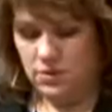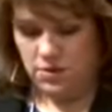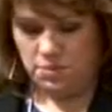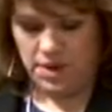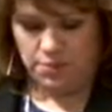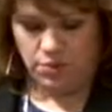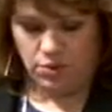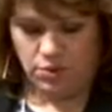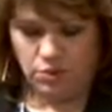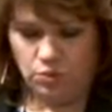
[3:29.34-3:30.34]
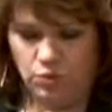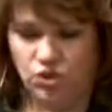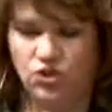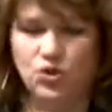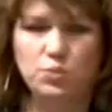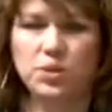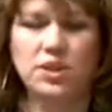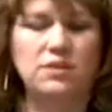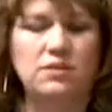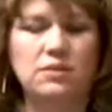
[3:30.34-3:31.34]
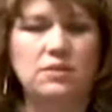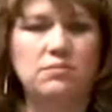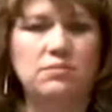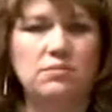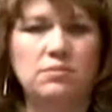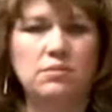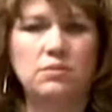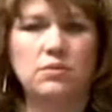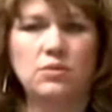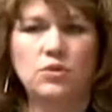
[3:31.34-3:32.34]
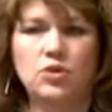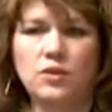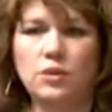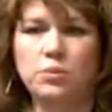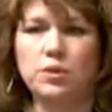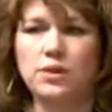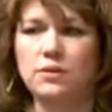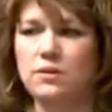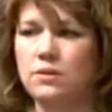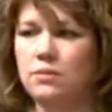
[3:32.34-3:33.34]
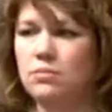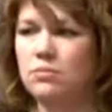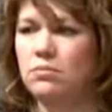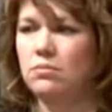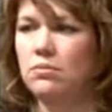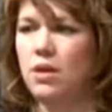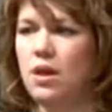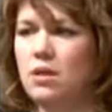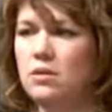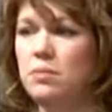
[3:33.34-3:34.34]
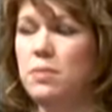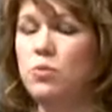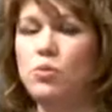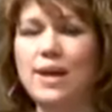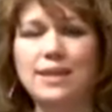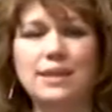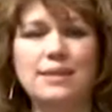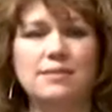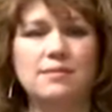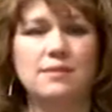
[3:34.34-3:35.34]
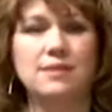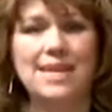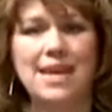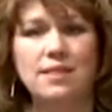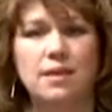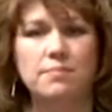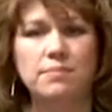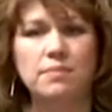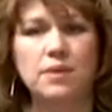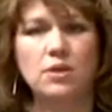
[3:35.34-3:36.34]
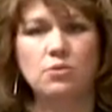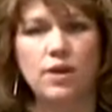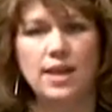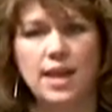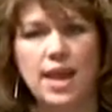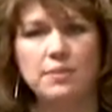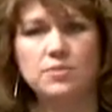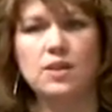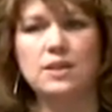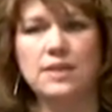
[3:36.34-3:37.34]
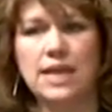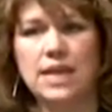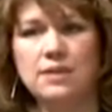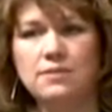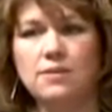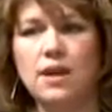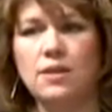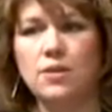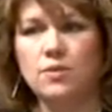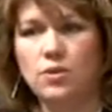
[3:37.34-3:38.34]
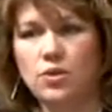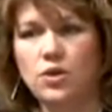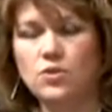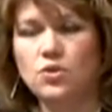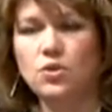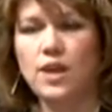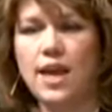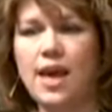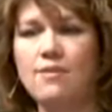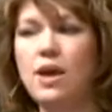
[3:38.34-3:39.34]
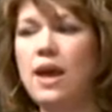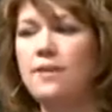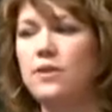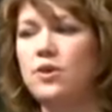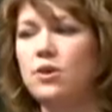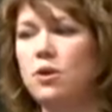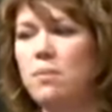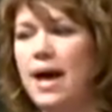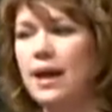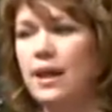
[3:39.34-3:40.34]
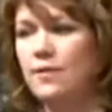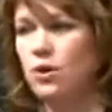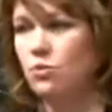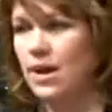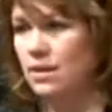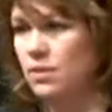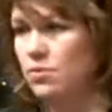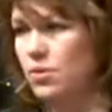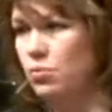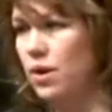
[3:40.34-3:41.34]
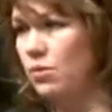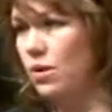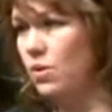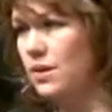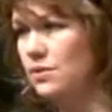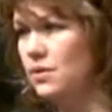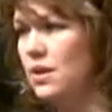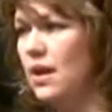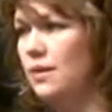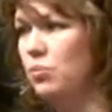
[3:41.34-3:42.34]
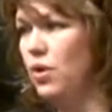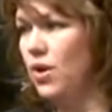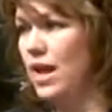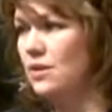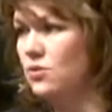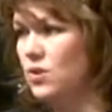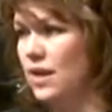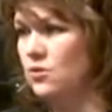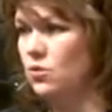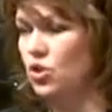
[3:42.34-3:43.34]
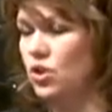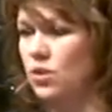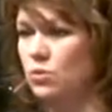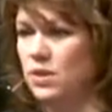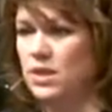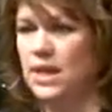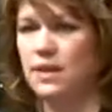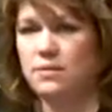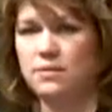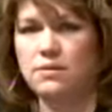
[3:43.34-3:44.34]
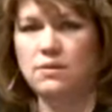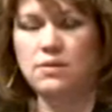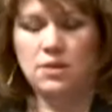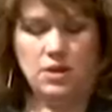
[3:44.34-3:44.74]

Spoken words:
Some people will just do bullets, just little bullets. Some people will write lists and date them, write names and dates and the concern they have, and then they'll go back and they'll write the prayer request and the prayer answer next to each other with the dates.